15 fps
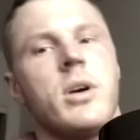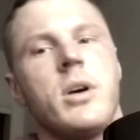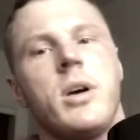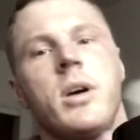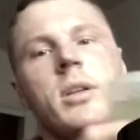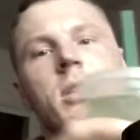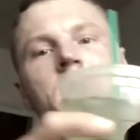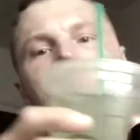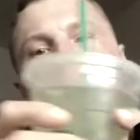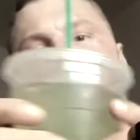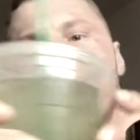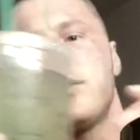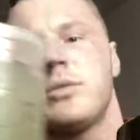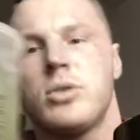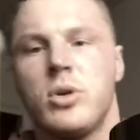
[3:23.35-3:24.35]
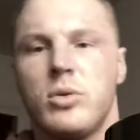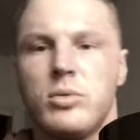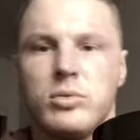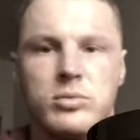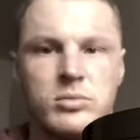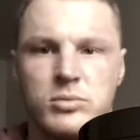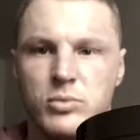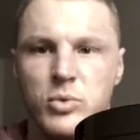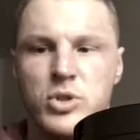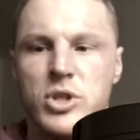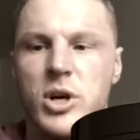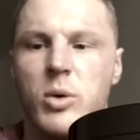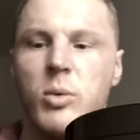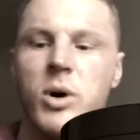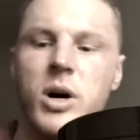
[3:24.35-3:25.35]
And so we just
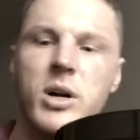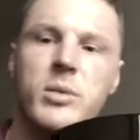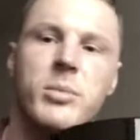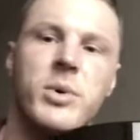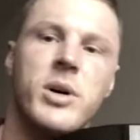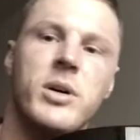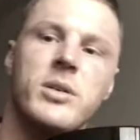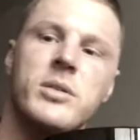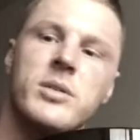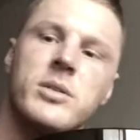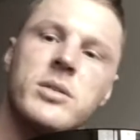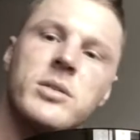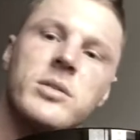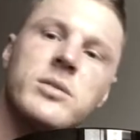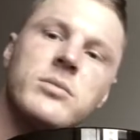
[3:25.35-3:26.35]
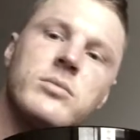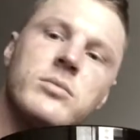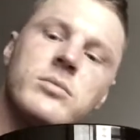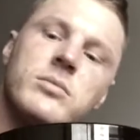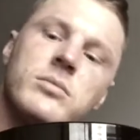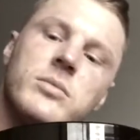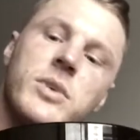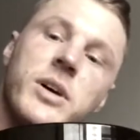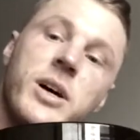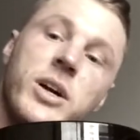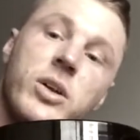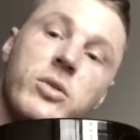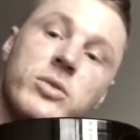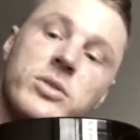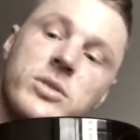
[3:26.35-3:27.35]
got water, but I
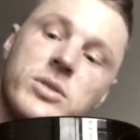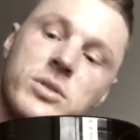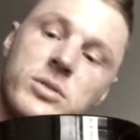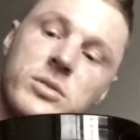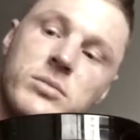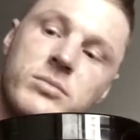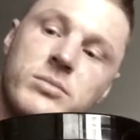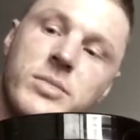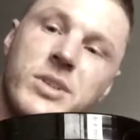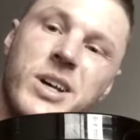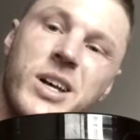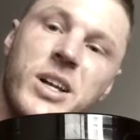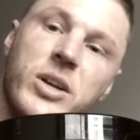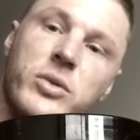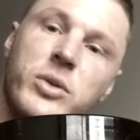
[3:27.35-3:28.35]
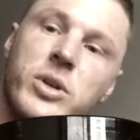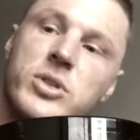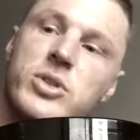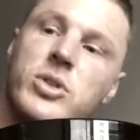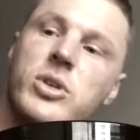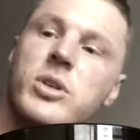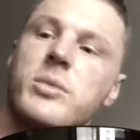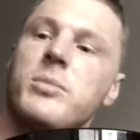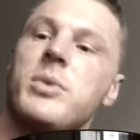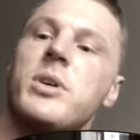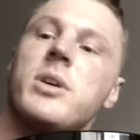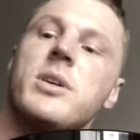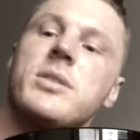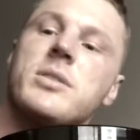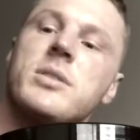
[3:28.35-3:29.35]
know it's kind of greenish looking
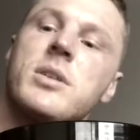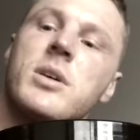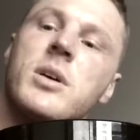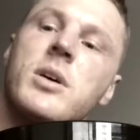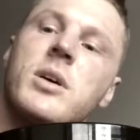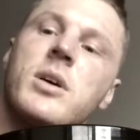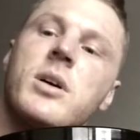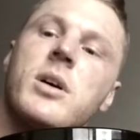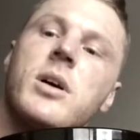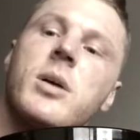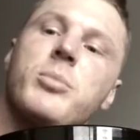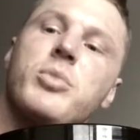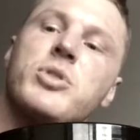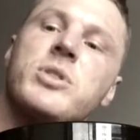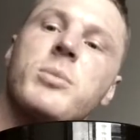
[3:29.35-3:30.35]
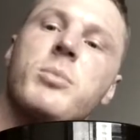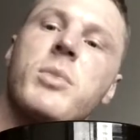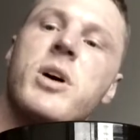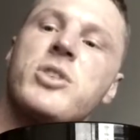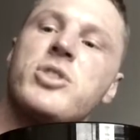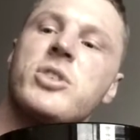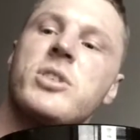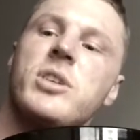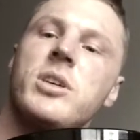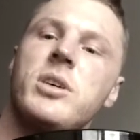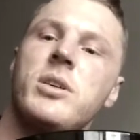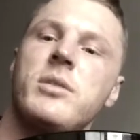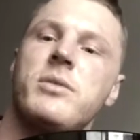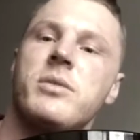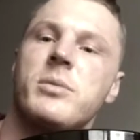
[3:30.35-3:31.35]
because I put some matcha tea
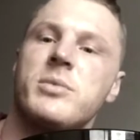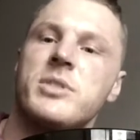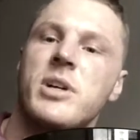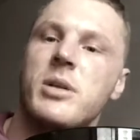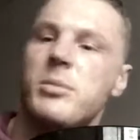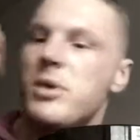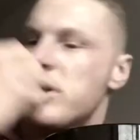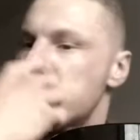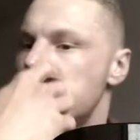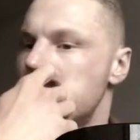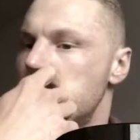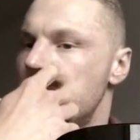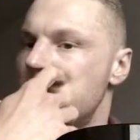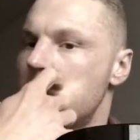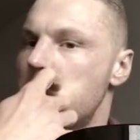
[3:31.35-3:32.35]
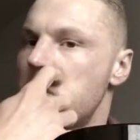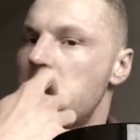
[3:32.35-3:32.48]
from Starbucks in there.